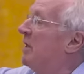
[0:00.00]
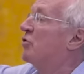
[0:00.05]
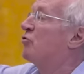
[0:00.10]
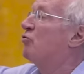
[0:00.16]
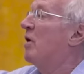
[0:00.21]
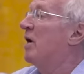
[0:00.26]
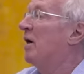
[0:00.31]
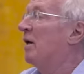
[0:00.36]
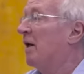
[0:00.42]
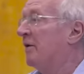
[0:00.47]

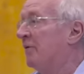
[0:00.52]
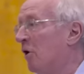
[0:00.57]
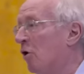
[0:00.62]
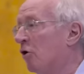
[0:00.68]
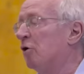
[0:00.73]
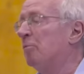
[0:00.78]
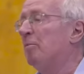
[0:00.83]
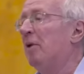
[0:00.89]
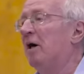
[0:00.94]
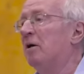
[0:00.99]
Israel and the
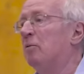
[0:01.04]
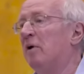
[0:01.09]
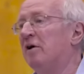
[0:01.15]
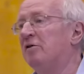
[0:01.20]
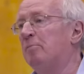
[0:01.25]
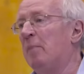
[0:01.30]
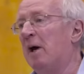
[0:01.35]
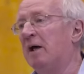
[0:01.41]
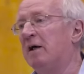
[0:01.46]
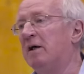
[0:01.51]
occupied
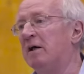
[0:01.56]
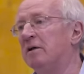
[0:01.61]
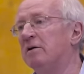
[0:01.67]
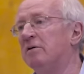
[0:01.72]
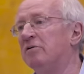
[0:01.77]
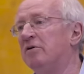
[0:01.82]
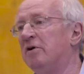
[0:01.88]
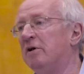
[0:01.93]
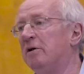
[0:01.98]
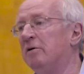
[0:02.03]
West Bank, it
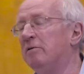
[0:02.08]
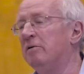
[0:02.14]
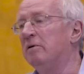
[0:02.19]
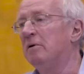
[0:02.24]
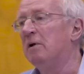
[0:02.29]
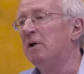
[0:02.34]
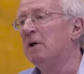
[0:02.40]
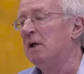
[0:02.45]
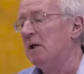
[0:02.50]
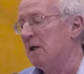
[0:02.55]
continued.
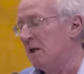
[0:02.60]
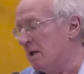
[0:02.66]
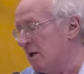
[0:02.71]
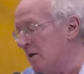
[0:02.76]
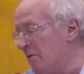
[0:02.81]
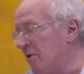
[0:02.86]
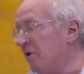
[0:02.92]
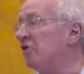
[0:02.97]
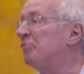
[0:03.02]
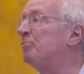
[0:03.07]

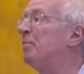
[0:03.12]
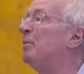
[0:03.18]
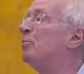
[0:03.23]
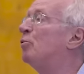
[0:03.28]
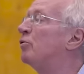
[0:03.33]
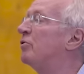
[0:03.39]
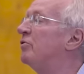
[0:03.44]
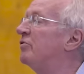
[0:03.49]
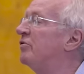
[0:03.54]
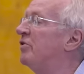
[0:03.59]
These
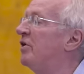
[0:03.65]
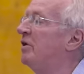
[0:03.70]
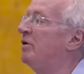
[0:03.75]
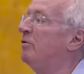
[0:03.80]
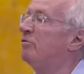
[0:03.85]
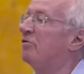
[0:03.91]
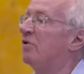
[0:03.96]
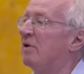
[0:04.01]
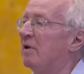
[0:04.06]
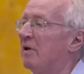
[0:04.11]
people
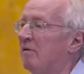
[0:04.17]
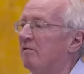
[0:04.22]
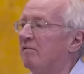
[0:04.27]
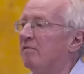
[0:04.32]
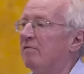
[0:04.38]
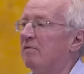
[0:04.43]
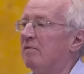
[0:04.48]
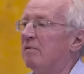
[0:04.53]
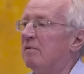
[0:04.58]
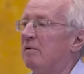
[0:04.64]
continued to
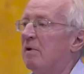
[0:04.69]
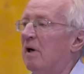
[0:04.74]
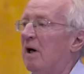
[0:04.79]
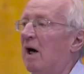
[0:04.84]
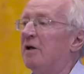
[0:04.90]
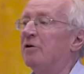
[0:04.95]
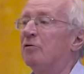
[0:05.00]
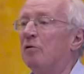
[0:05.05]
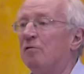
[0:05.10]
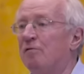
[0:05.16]
live
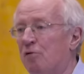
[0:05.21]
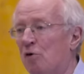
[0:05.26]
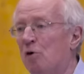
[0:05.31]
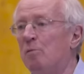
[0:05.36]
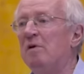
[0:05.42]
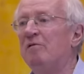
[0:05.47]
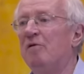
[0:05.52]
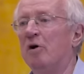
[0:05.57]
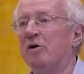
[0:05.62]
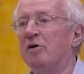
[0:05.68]
under a
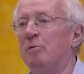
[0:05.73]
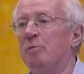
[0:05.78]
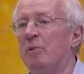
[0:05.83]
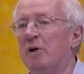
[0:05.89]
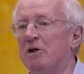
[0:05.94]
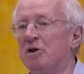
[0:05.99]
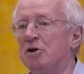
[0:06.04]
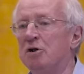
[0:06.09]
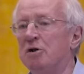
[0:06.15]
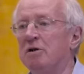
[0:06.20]
form of
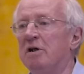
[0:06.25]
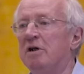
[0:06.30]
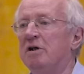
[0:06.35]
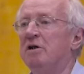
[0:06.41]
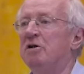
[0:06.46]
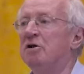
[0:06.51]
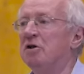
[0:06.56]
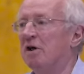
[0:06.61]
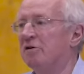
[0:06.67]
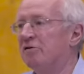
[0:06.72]
occupation and
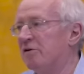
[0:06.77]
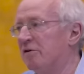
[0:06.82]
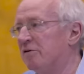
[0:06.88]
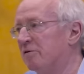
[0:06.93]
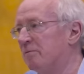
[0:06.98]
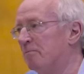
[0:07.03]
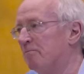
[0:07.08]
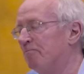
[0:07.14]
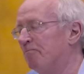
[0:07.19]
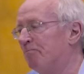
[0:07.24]

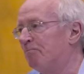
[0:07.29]
injustice.